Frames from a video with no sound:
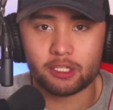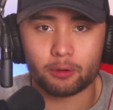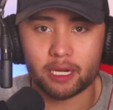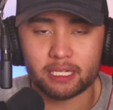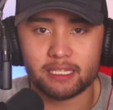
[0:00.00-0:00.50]

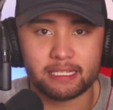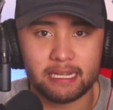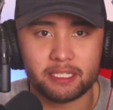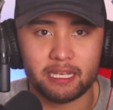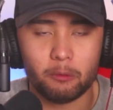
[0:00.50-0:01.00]
is
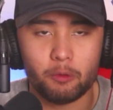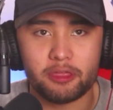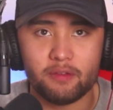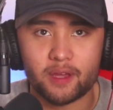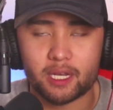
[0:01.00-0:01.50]
consistent with
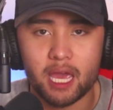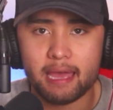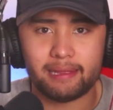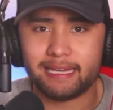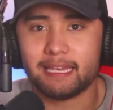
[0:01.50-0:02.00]
even
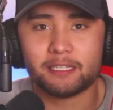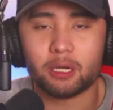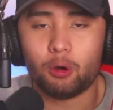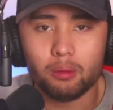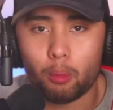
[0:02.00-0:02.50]
like his
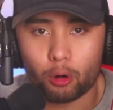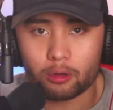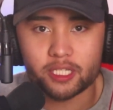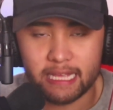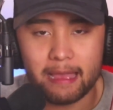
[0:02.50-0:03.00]
own
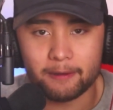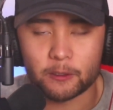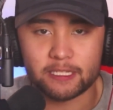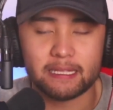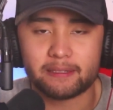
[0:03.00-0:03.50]
moral
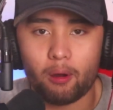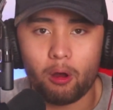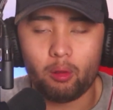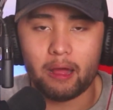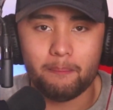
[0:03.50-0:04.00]
standards. It's
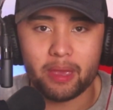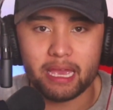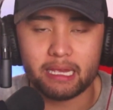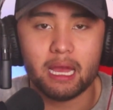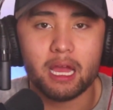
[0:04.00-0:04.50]
all a
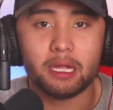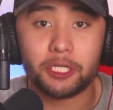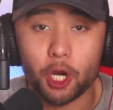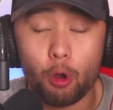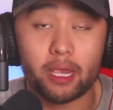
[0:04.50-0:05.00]
big
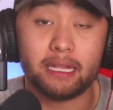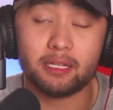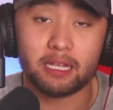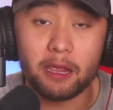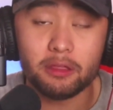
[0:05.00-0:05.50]
joke. And
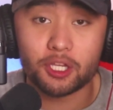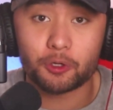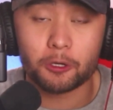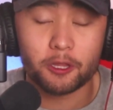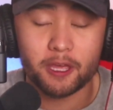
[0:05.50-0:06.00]
to tell you the
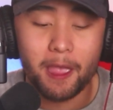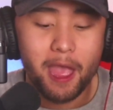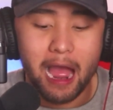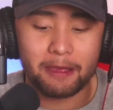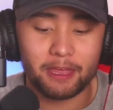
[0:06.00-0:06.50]
truth,
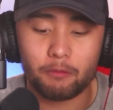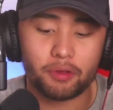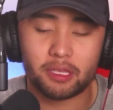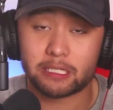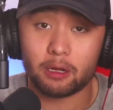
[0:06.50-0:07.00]
I think
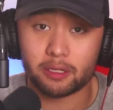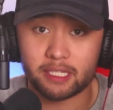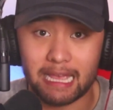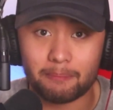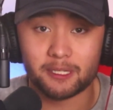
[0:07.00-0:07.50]
what this all
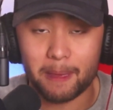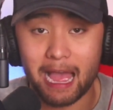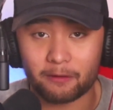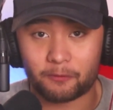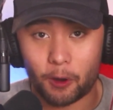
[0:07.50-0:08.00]
stems
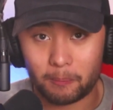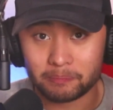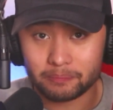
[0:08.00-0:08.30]
back from